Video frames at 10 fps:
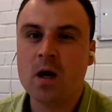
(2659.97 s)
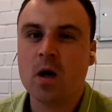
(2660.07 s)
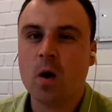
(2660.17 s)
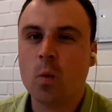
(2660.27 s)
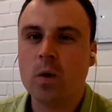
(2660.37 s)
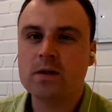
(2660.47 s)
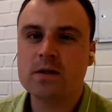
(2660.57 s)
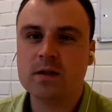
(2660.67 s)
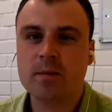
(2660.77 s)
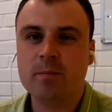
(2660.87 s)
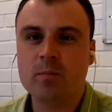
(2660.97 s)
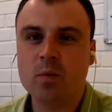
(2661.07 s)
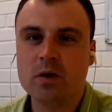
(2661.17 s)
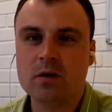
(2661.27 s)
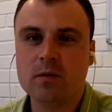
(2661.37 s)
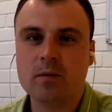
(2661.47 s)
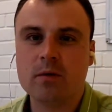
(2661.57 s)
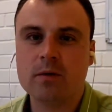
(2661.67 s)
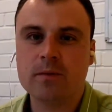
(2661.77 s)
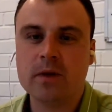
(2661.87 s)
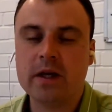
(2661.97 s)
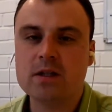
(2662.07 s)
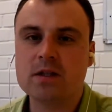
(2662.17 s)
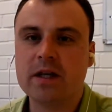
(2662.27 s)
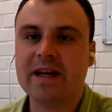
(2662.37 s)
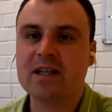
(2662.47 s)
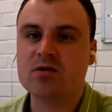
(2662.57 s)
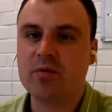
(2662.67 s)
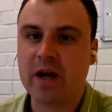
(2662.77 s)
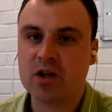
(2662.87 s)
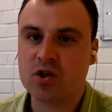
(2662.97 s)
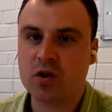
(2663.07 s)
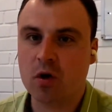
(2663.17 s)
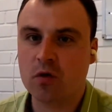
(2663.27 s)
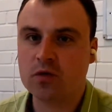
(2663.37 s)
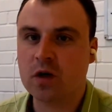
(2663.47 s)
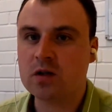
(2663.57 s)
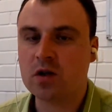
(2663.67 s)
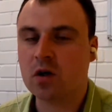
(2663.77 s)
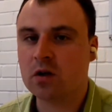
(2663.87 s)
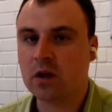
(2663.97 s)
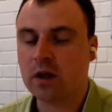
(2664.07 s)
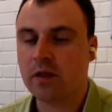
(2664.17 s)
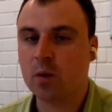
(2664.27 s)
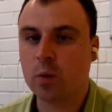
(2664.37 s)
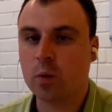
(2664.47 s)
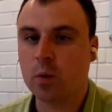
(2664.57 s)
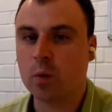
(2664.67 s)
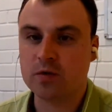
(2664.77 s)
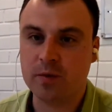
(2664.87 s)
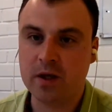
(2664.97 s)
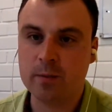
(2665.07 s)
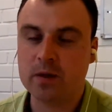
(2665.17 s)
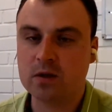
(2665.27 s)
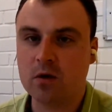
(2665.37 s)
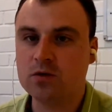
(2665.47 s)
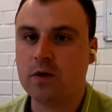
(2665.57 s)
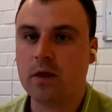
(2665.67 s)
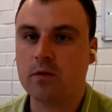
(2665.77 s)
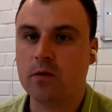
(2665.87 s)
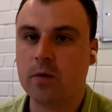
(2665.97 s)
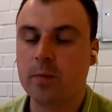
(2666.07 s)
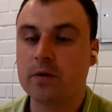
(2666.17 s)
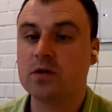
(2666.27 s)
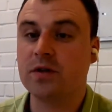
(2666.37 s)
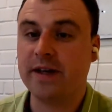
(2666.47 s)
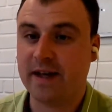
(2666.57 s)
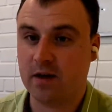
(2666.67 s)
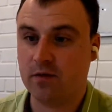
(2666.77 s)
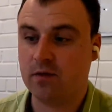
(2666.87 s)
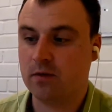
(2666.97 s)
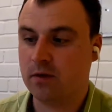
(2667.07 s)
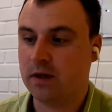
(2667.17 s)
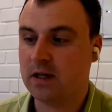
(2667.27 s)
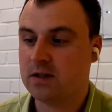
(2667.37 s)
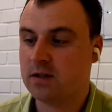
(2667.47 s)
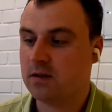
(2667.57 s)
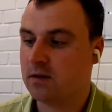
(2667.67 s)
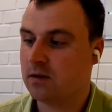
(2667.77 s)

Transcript: What? It's a contraction of not only the verb to be, but also the verb to have. Yes.